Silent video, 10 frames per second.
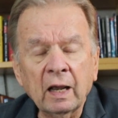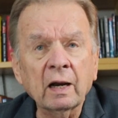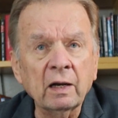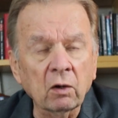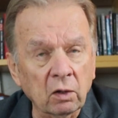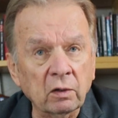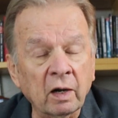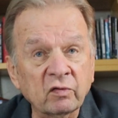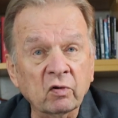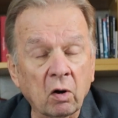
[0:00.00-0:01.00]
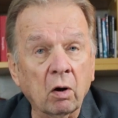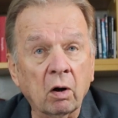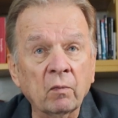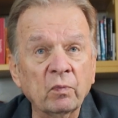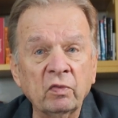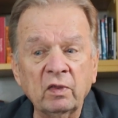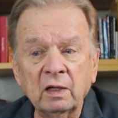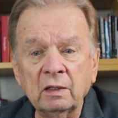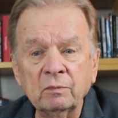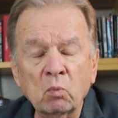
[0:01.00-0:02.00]
and I learned I saw
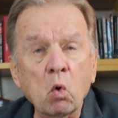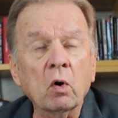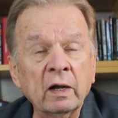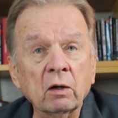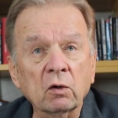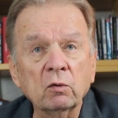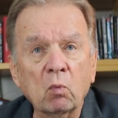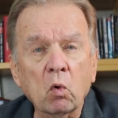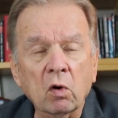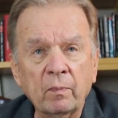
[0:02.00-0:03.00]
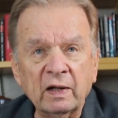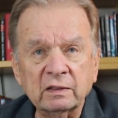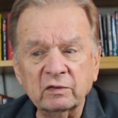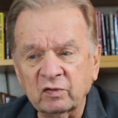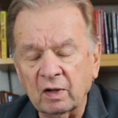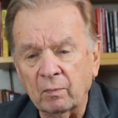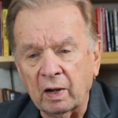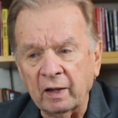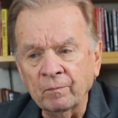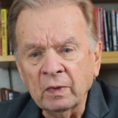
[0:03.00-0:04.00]
the more and learned more about the
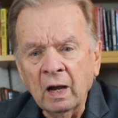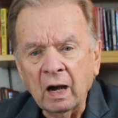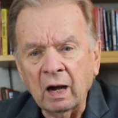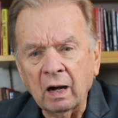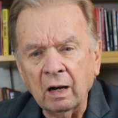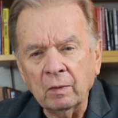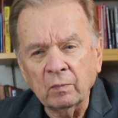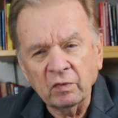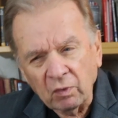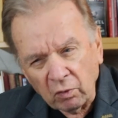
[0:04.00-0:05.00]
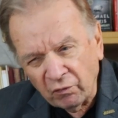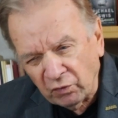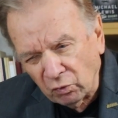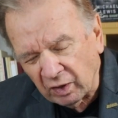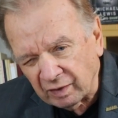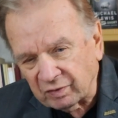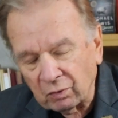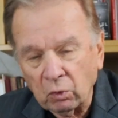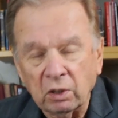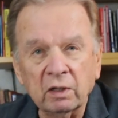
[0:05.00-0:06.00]
semi. Um, there were a few things that
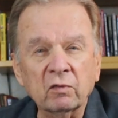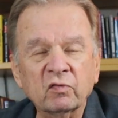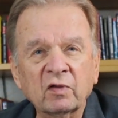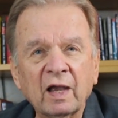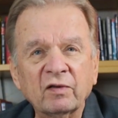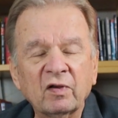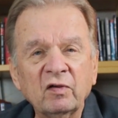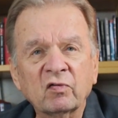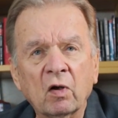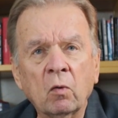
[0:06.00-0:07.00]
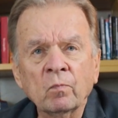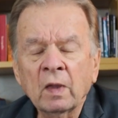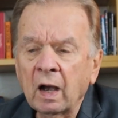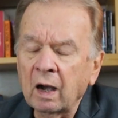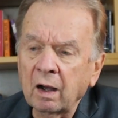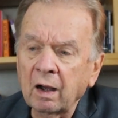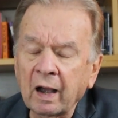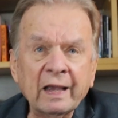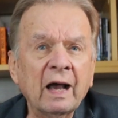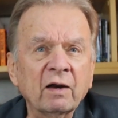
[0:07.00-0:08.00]
were a little sketchy, so uh,
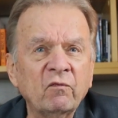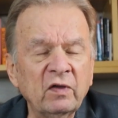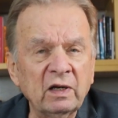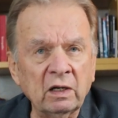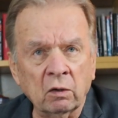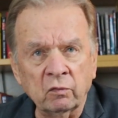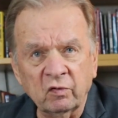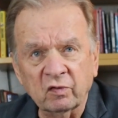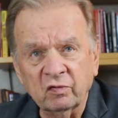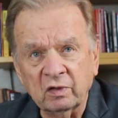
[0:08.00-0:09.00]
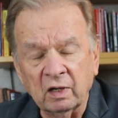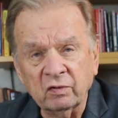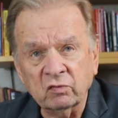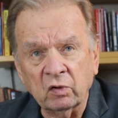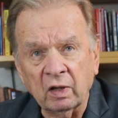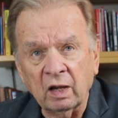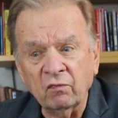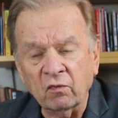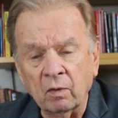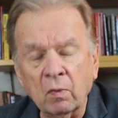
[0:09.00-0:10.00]
I got a video just yesterday
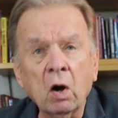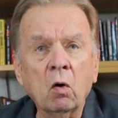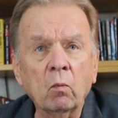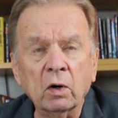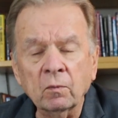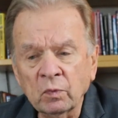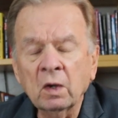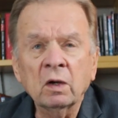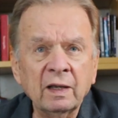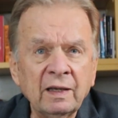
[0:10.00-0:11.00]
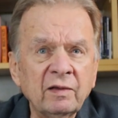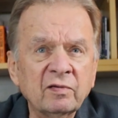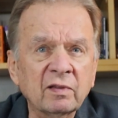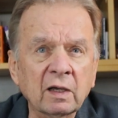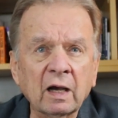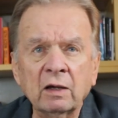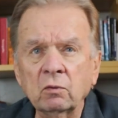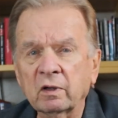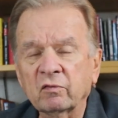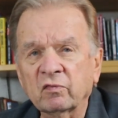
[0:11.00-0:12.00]
from Homer. He's the guy
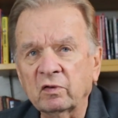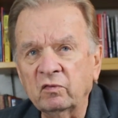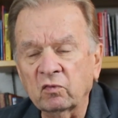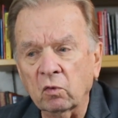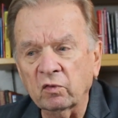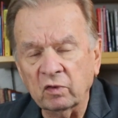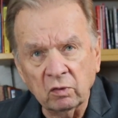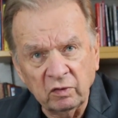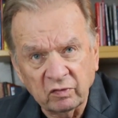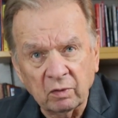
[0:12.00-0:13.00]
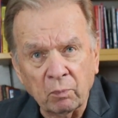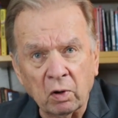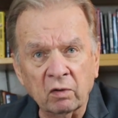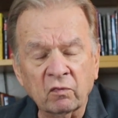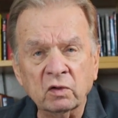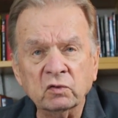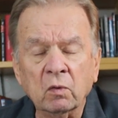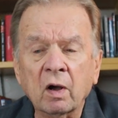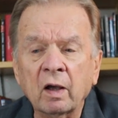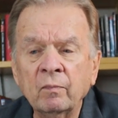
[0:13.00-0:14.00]
who lives in Georgia, who's part of our
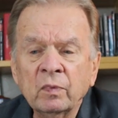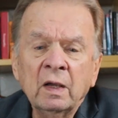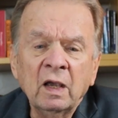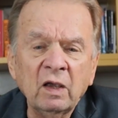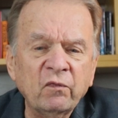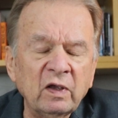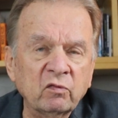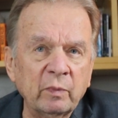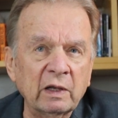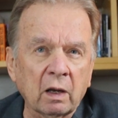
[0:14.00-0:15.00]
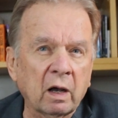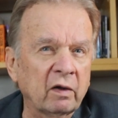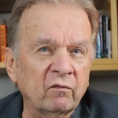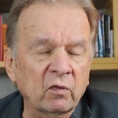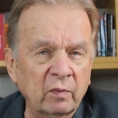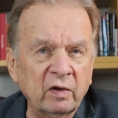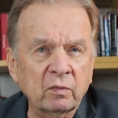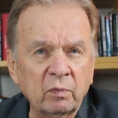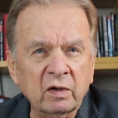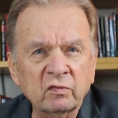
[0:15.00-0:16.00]
tribe. He feeds me a lot of
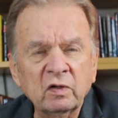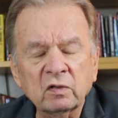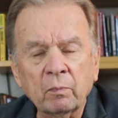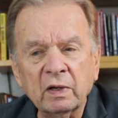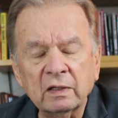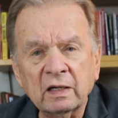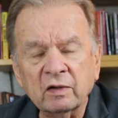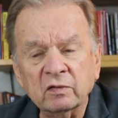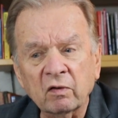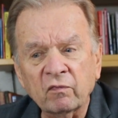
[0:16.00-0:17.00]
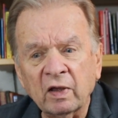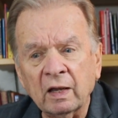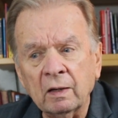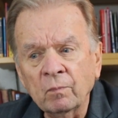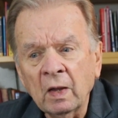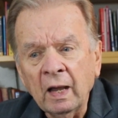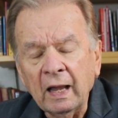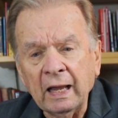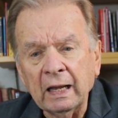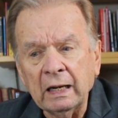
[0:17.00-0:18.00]
information because he's a big Tesla fan,
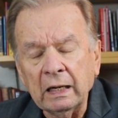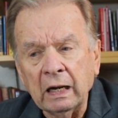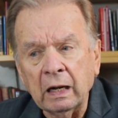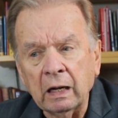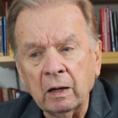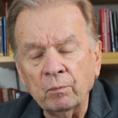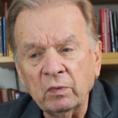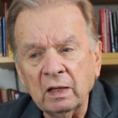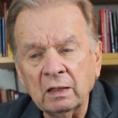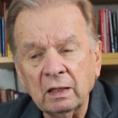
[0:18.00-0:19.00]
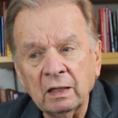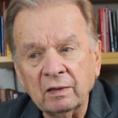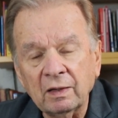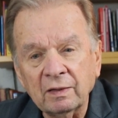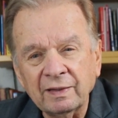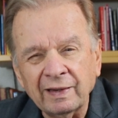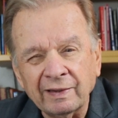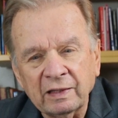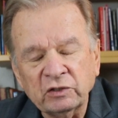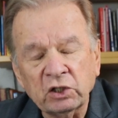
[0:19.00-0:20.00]
and um, it, it
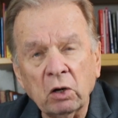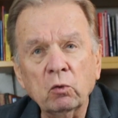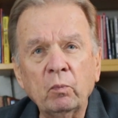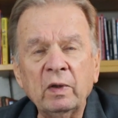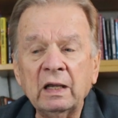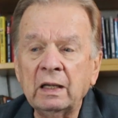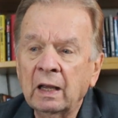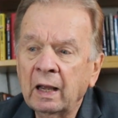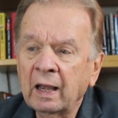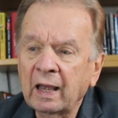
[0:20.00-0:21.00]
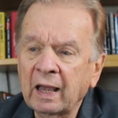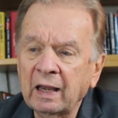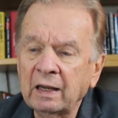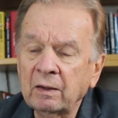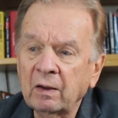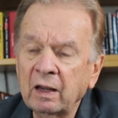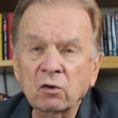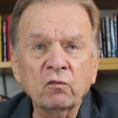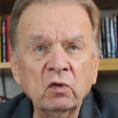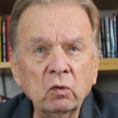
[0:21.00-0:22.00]
it showed me a
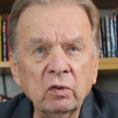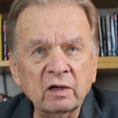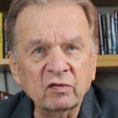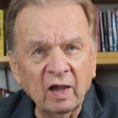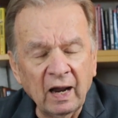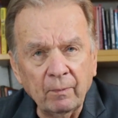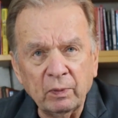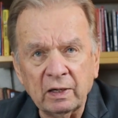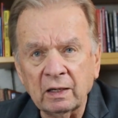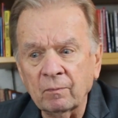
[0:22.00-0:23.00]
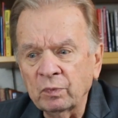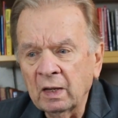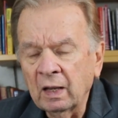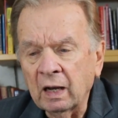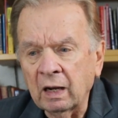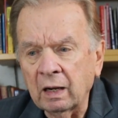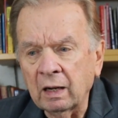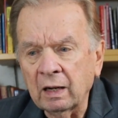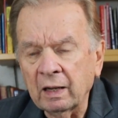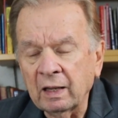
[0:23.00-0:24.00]
interview that is happening
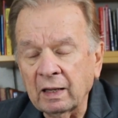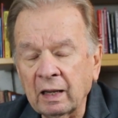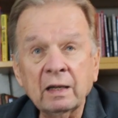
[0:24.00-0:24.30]
uh, in,